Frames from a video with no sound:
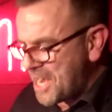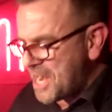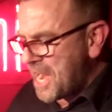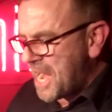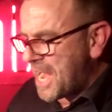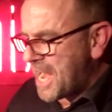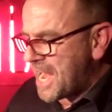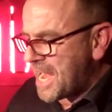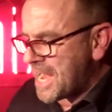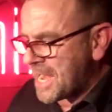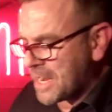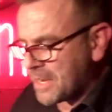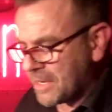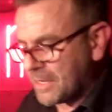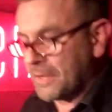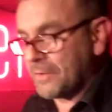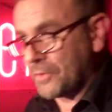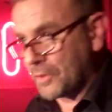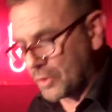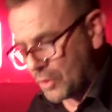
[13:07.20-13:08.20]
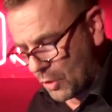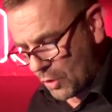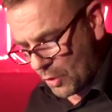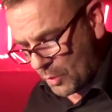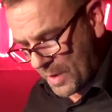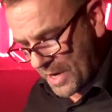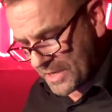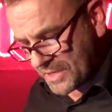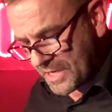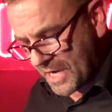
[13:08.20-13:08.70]
Dinny! The
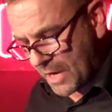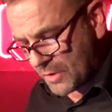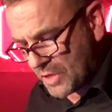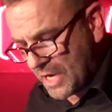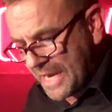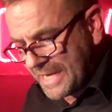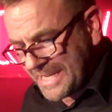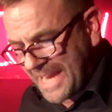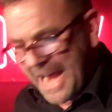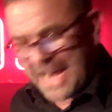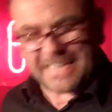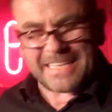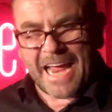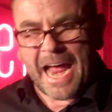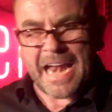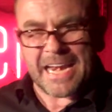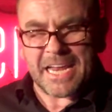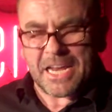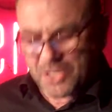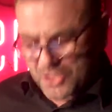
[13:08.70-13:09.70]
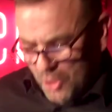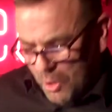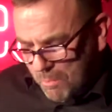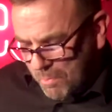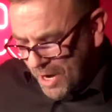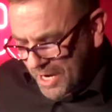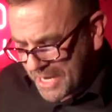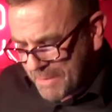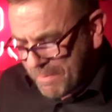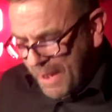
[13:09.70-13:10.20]
call went out. Tell Danny,
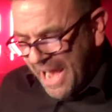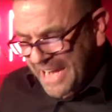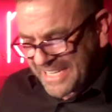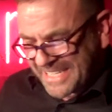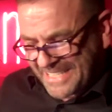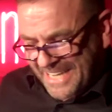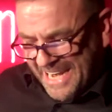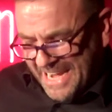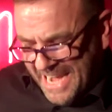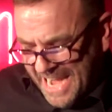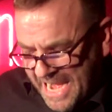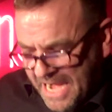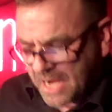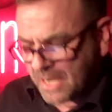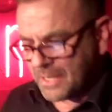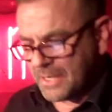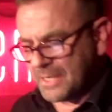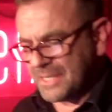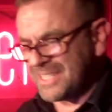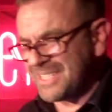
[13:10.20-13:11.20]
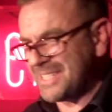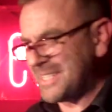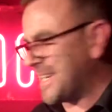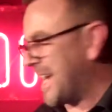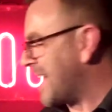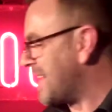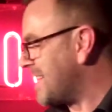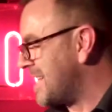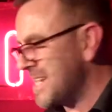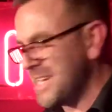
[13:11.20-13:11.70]
somebody bash Dinny!
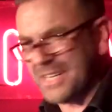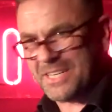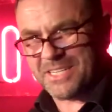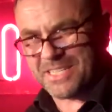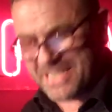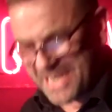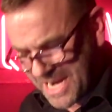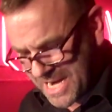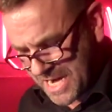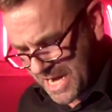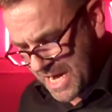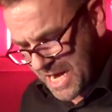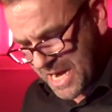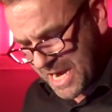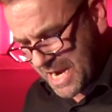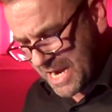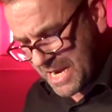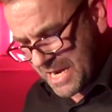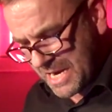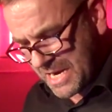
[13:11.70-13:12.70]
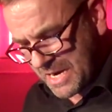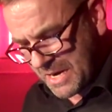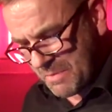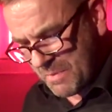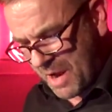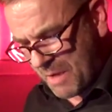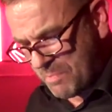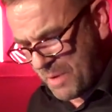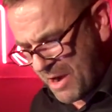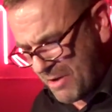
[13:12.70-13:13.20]
Danny and Dinny? A,
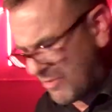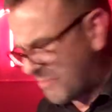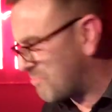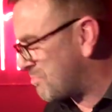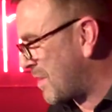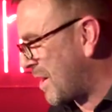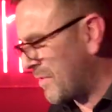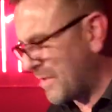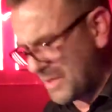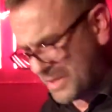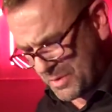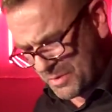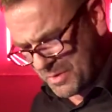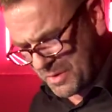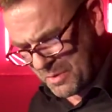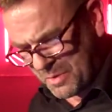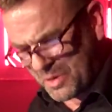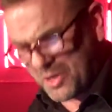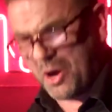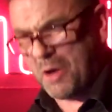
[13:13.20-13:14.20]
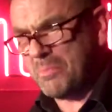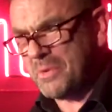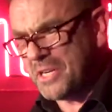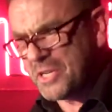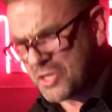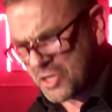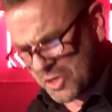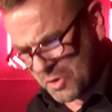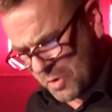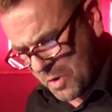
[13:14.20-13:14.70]
a pair of brothers or, or a
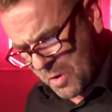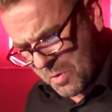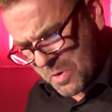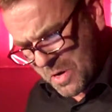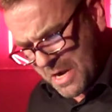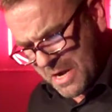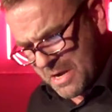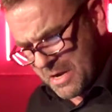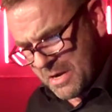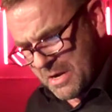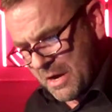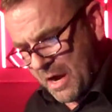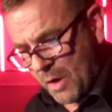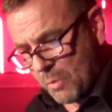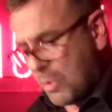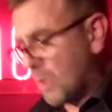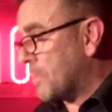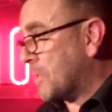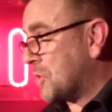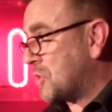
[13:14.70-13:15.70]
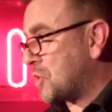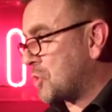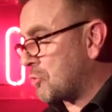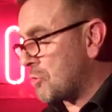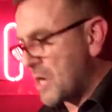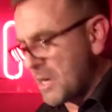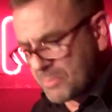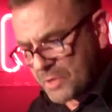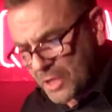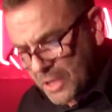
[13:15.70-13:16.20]
comedy duo? A woman
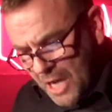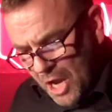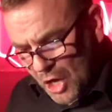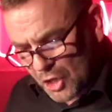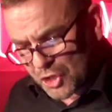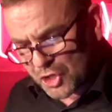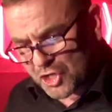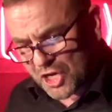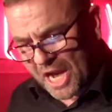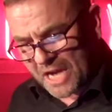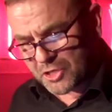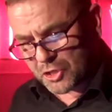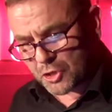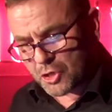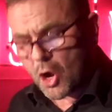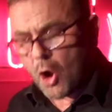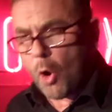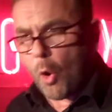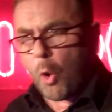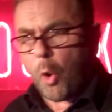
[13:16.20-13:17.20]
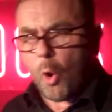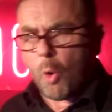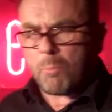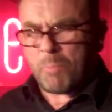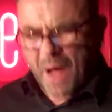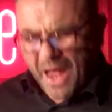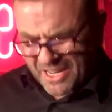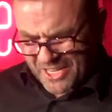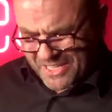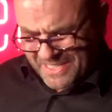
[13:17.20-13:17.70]
screamed. The glass shattered. Who
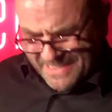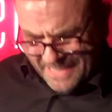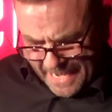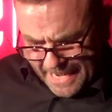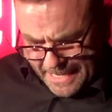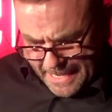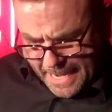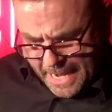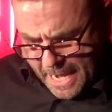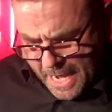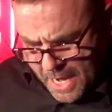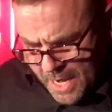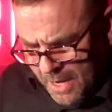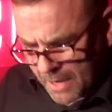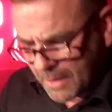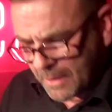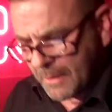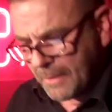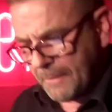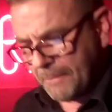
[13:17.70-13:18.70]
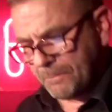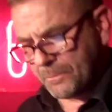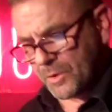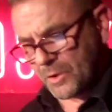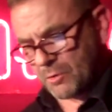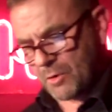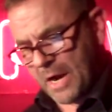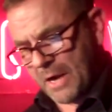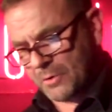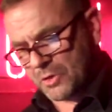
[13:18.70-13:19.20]
bashed Dinny? The
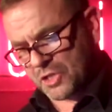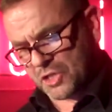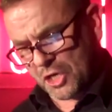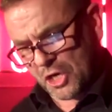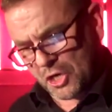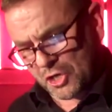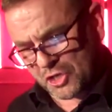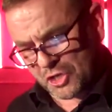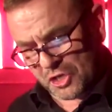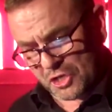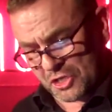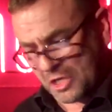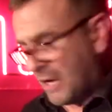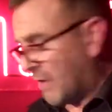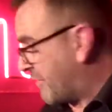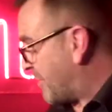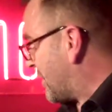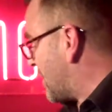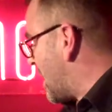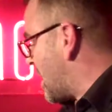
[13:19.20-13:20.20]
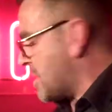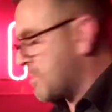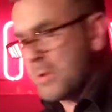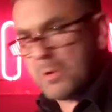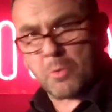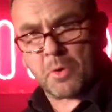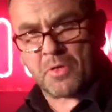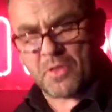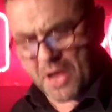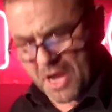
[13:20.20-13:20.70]
crowd searched itself for the
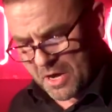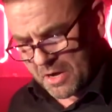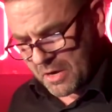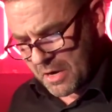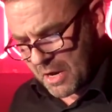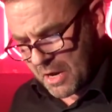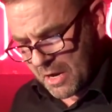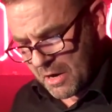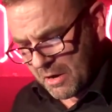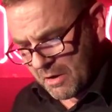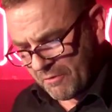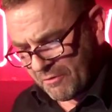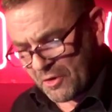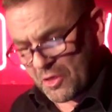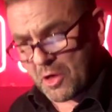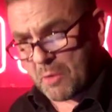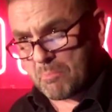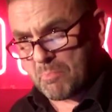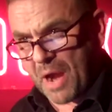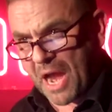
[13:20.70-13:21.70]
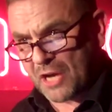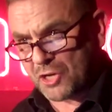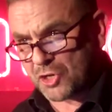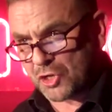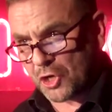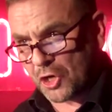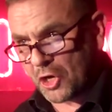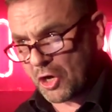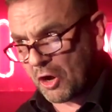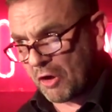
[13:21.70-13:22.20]
enemy within, for the
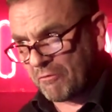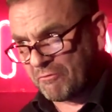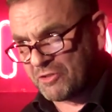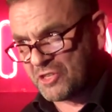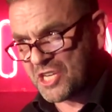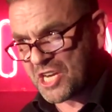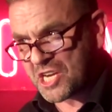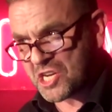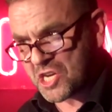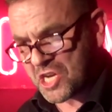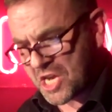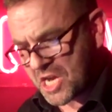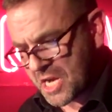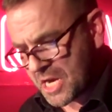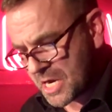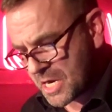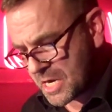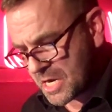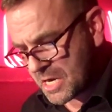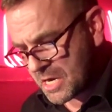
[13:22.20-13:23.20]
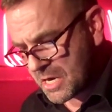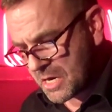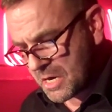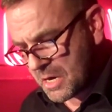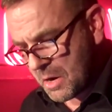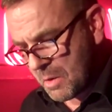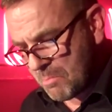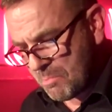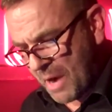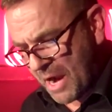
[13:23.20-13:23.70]
basher of Dinny.
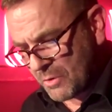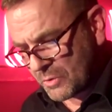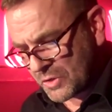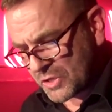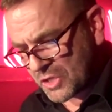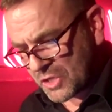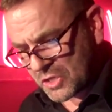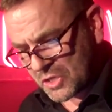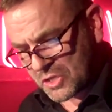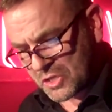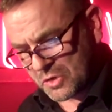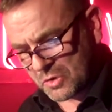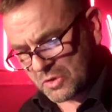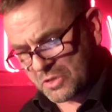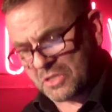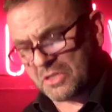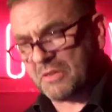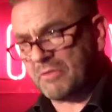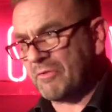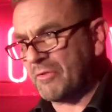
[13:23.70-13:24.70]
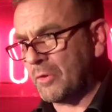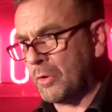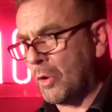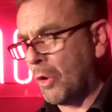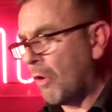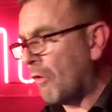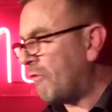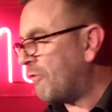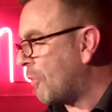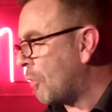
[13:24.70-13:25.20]
Bouncers took to the
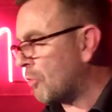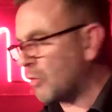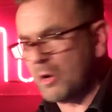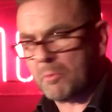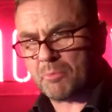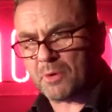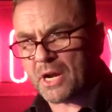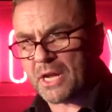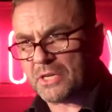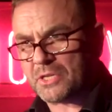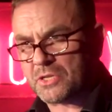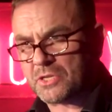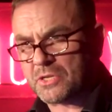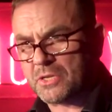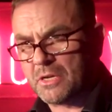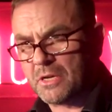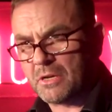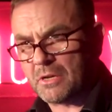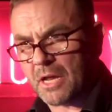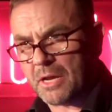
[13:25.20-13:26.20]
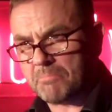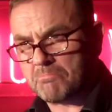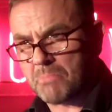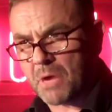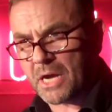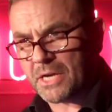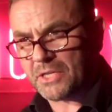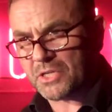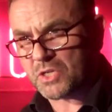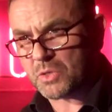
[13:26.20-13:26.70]
floor, four abreast, like
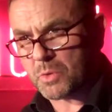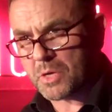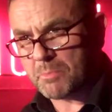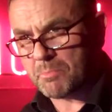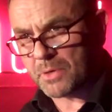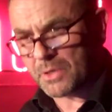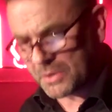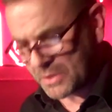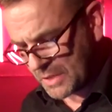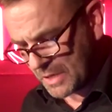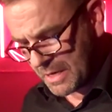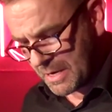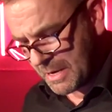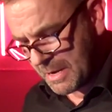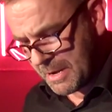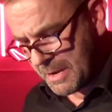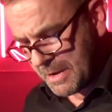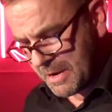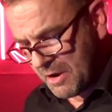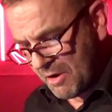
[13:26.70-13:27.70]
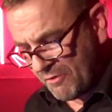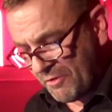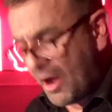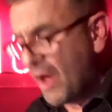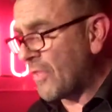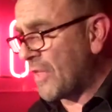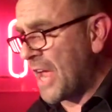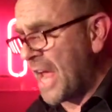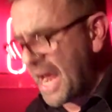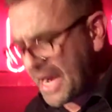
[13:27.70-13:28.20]
minesweepers.
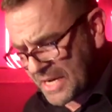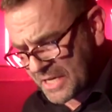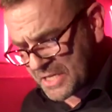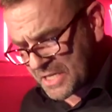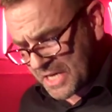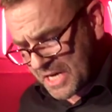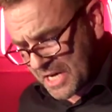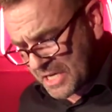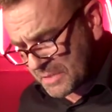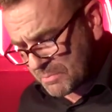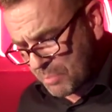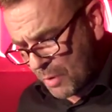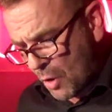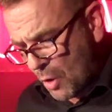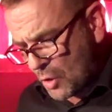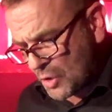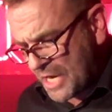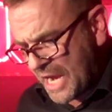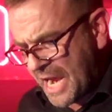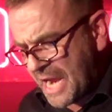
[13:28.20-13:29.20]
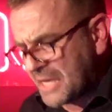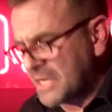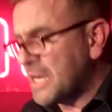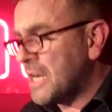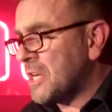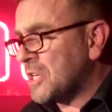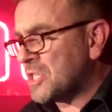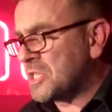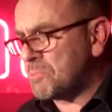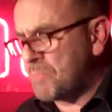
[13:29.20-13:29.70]
Father Hegarty, his bald head
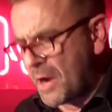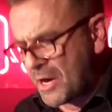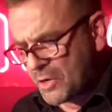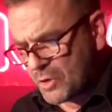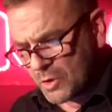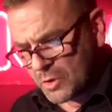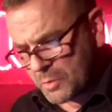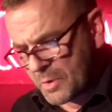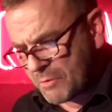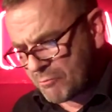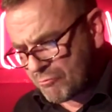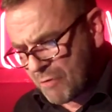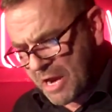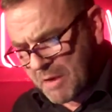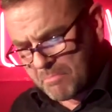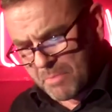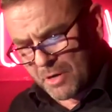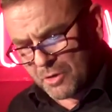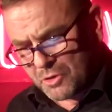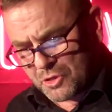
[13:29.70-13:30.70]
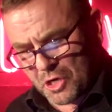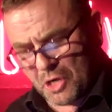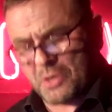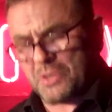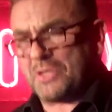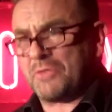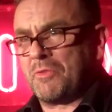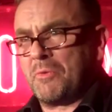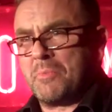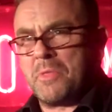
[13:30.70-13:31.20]
speckled with rainbow
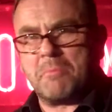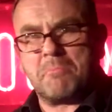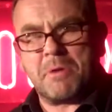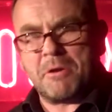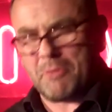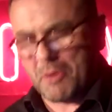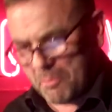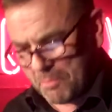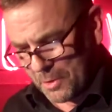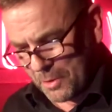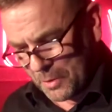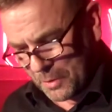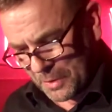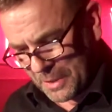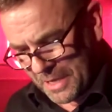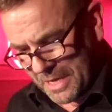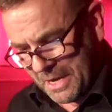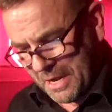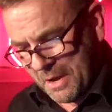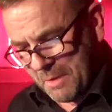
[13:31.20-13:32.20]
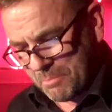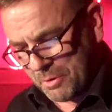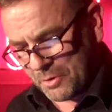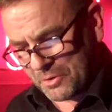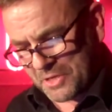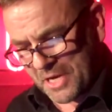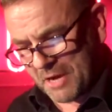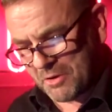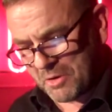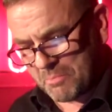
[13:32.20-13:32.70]
dots from the mirror ball,
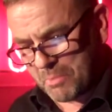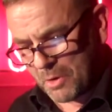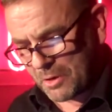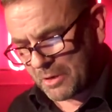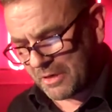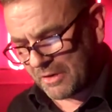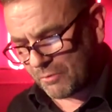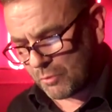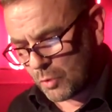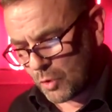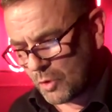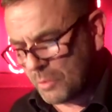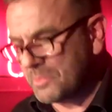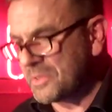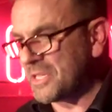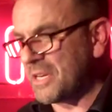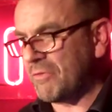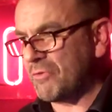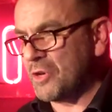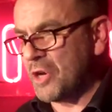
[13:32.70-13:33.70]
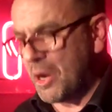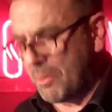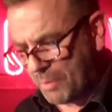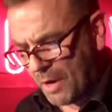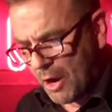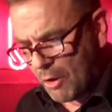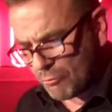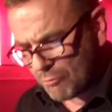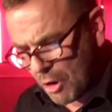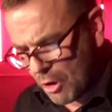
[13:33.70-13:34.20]
put down a bottle of warm seven
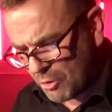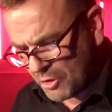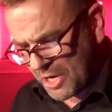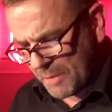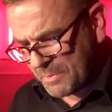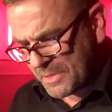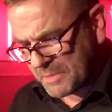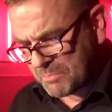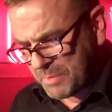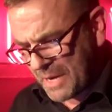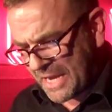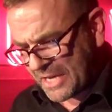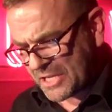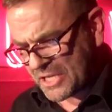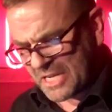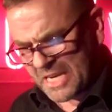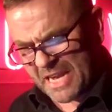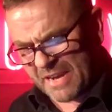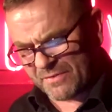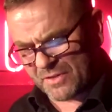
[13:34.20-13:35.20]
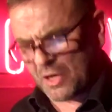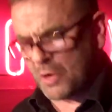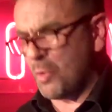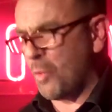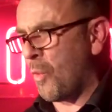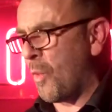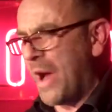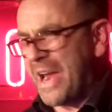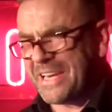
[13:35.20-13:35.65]
up, rolled up his black sleeves and